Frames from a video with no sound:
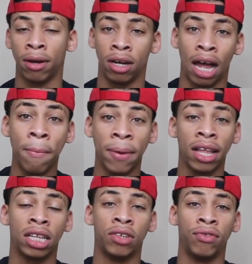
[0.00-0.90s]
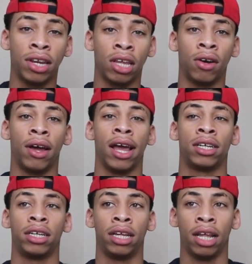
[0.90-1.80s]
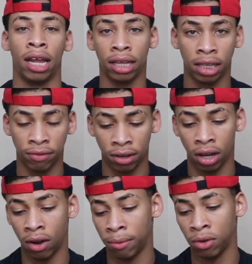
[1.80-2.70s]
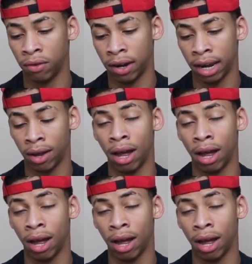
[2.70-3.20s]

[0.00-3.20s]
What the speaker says: I made this video, actually, like this video I'm doing right now.